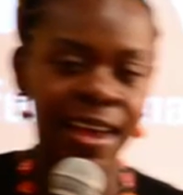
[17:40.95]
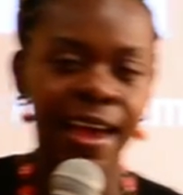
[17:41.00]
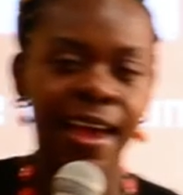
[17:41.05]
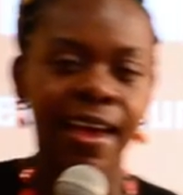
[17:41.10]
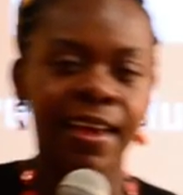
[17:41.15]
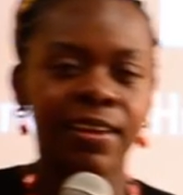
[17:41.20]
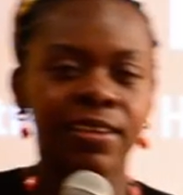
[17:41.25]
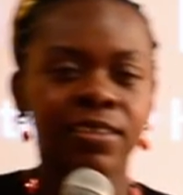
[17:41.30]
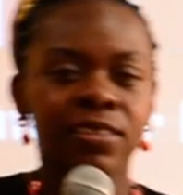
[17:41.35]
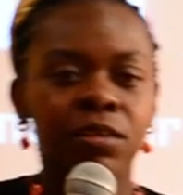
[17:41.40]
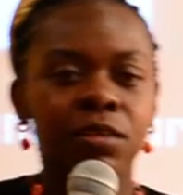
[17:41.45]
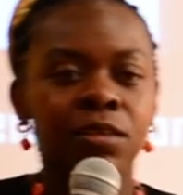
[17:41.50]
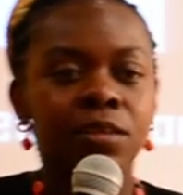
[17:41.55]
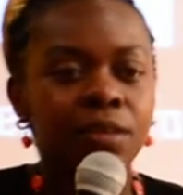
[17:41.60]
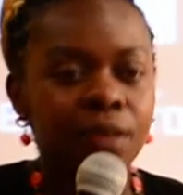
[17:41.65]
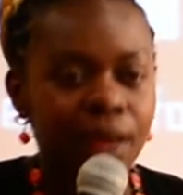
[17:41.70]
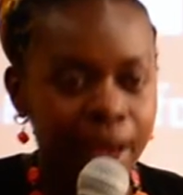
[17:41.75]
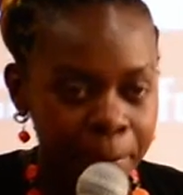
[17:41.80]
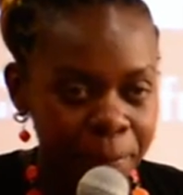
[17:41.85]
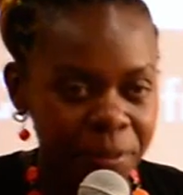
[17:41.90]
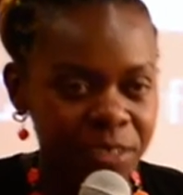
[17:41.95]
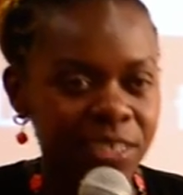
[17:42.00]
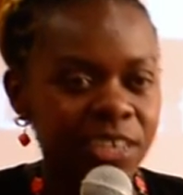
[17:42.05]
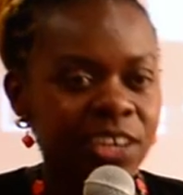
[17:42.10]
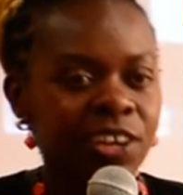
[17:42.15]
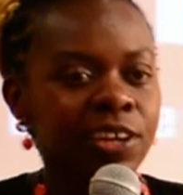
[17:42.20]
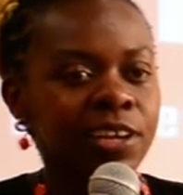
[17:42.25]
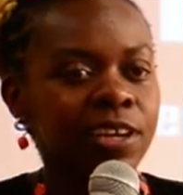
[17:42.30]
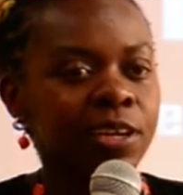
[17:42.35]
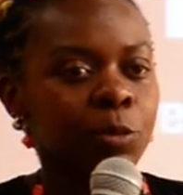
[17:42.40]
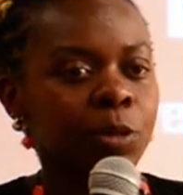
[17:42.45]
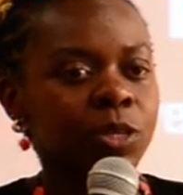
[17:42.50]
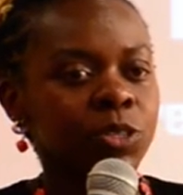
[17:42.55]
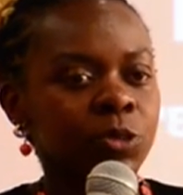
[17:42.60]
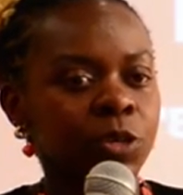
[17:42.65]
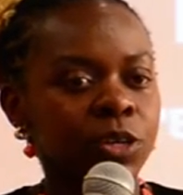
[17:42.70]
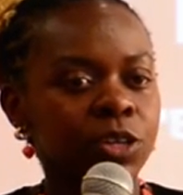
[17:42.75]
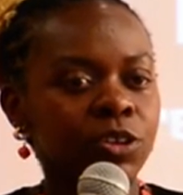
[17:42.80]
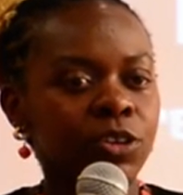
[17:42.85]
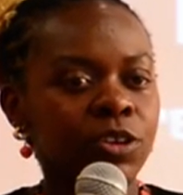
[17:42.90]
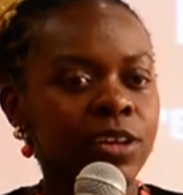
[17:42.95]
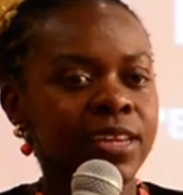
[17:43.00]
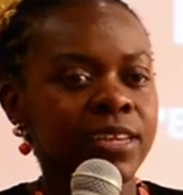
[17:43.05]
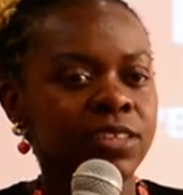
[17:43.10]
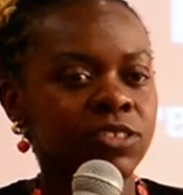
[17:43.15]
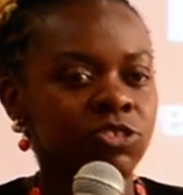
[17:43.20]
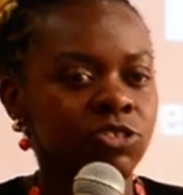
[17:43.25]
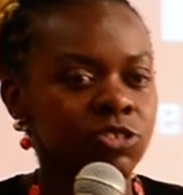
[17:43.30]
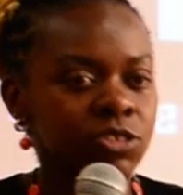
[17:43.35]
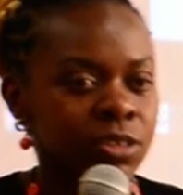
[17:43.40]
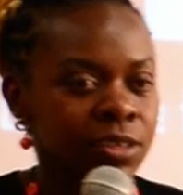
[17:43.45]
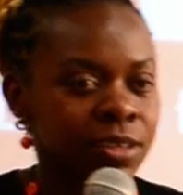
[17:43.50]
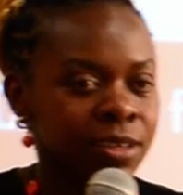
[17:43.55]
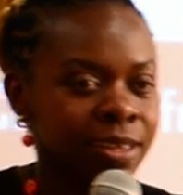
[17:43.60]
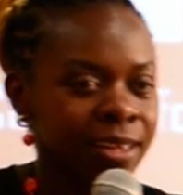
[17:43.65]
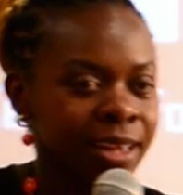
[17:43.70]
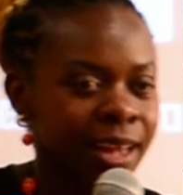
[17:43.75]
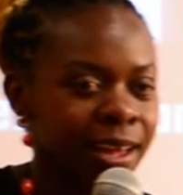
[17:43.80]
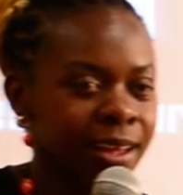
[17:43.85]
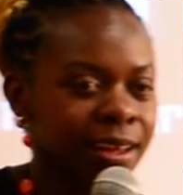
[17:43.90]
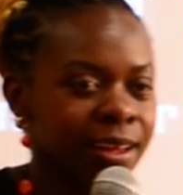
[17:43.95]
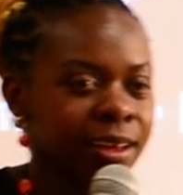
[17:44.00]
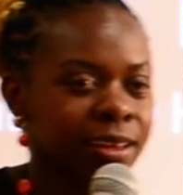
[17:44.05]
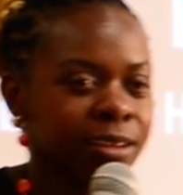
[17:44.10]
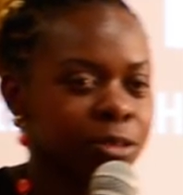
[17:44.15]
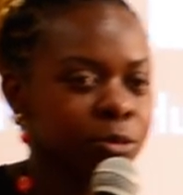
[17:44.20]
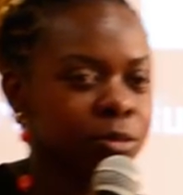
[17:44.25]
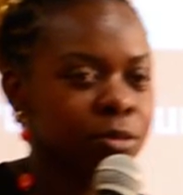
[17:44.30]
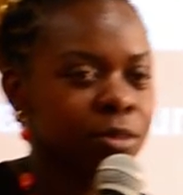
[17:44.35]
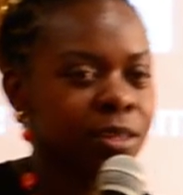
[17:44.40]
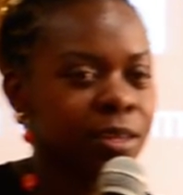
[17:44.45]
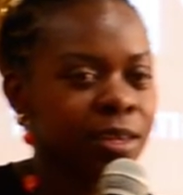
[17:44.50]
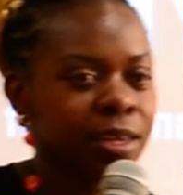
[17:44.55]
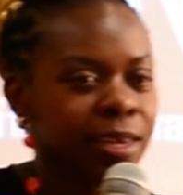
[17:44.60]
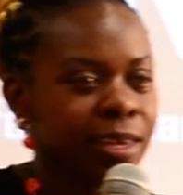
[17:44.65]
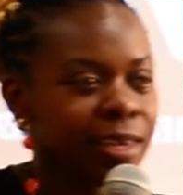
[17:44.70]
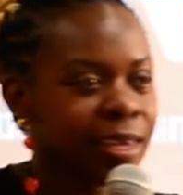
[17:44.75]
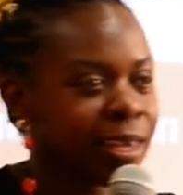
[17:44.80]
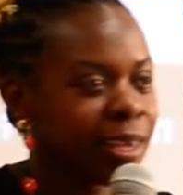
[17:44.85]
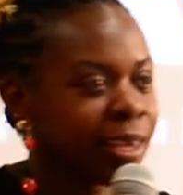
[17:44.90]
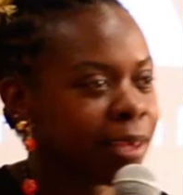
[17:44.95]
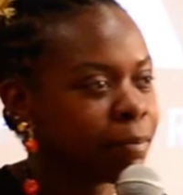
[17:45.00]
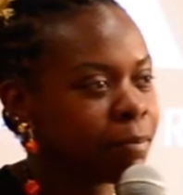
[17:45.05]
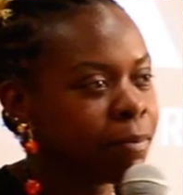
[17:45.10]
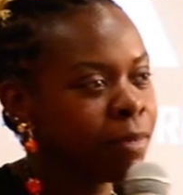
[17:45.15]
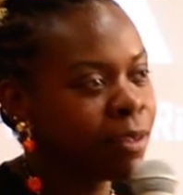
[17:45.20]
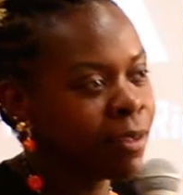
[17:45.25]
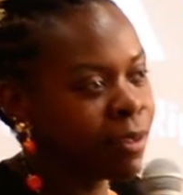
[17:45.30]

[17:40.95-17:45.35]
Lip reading: And I particularly want to acknowledge Kaka. I don't think he came.